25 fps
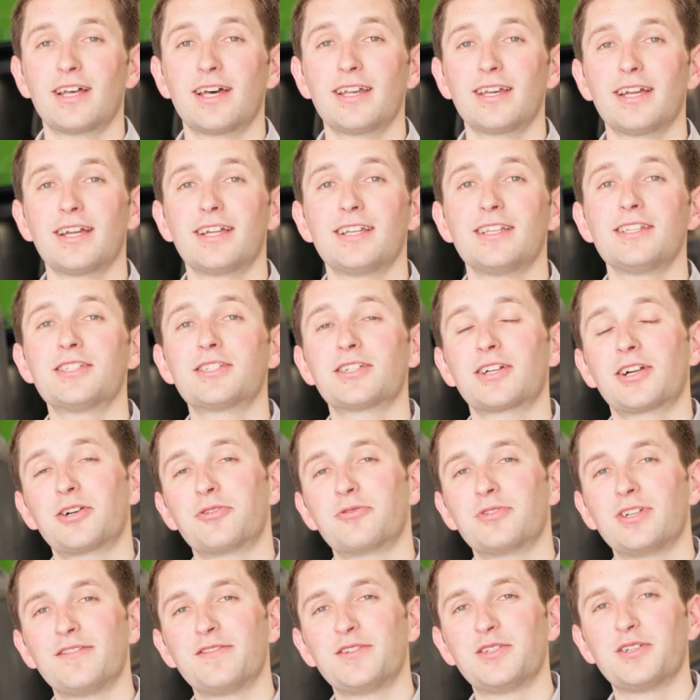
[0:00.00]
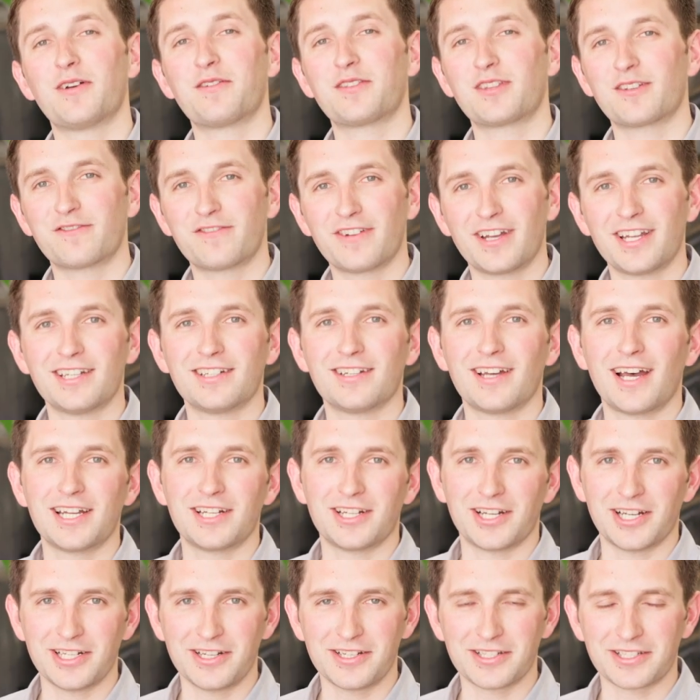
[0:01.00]
that ends our review of the Fendt
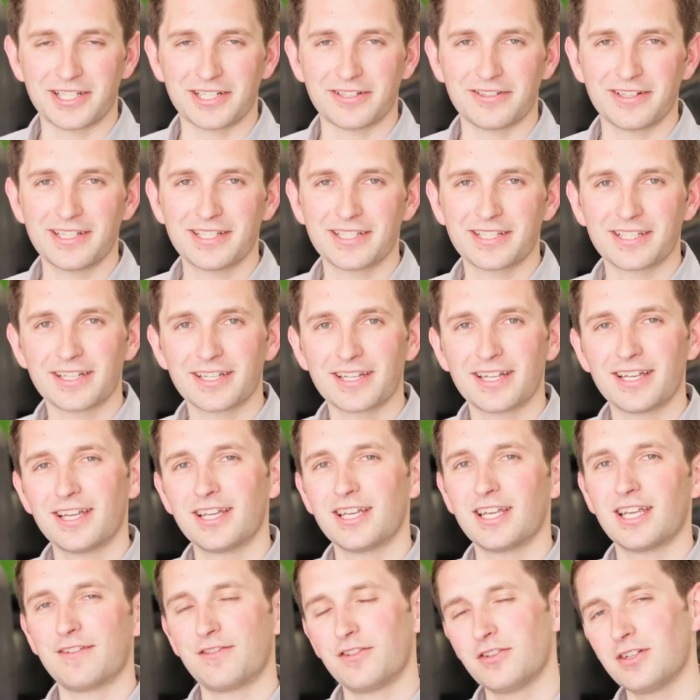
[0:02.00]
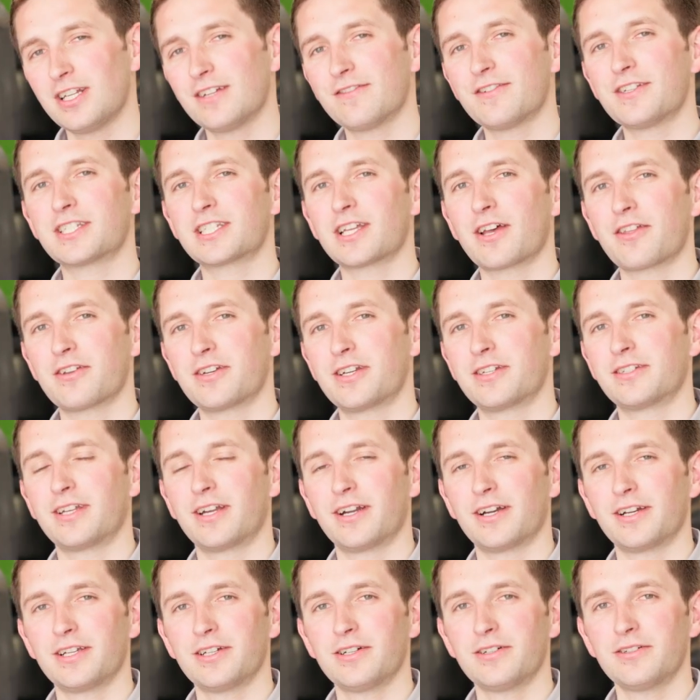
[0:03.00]
900 series. If you live in Southern
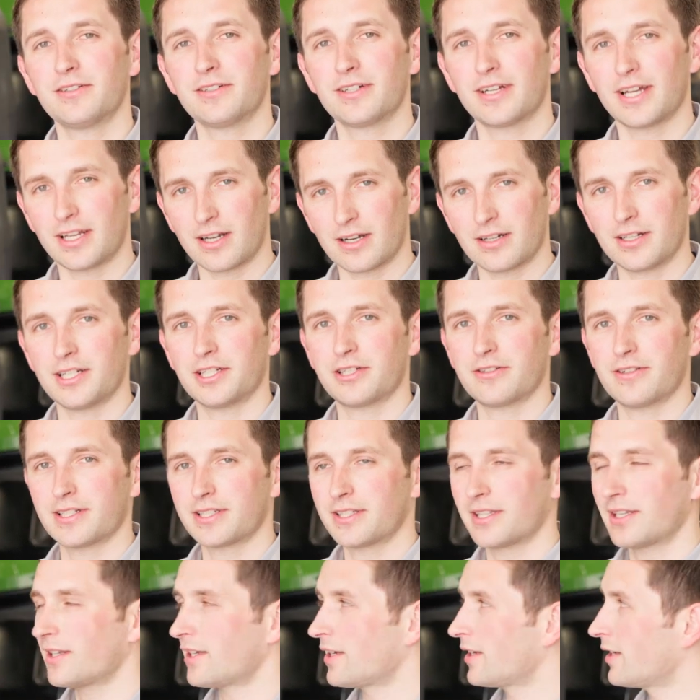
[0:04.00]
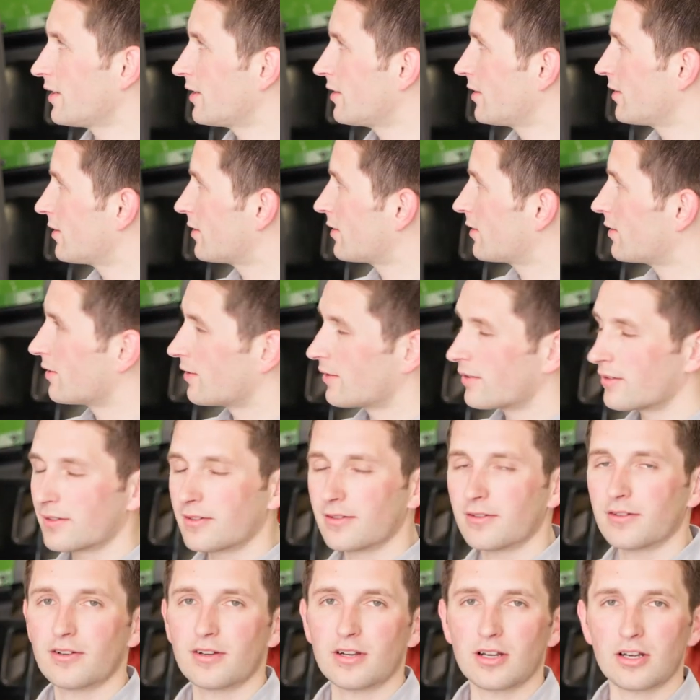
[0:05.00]
Ontario and are interested in
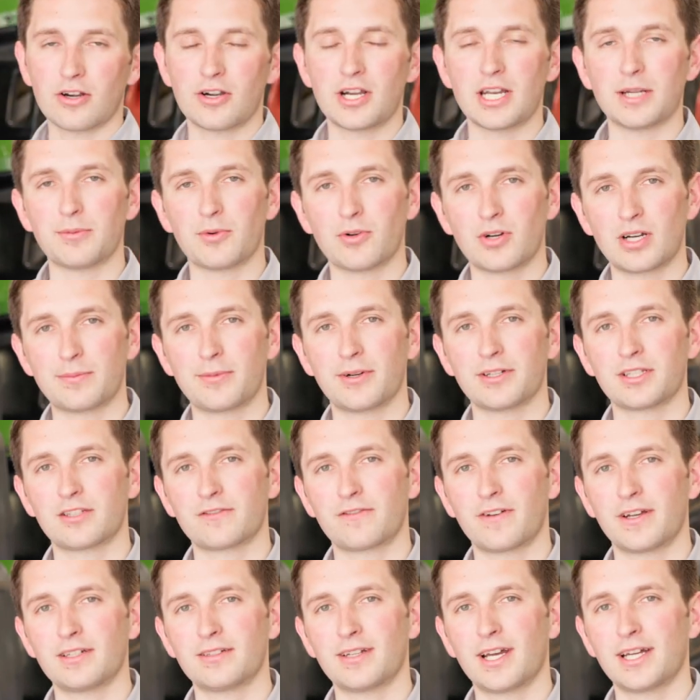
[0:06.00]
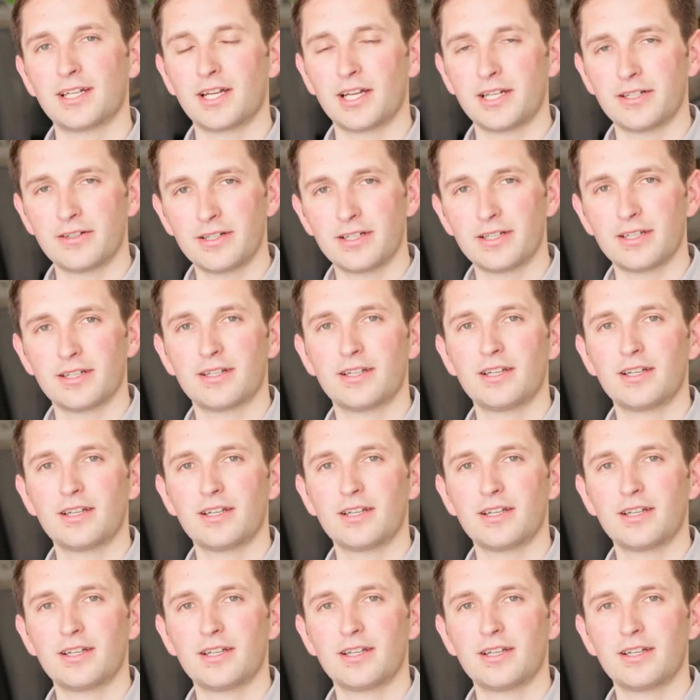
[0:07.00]
learning more about the Fendt 900,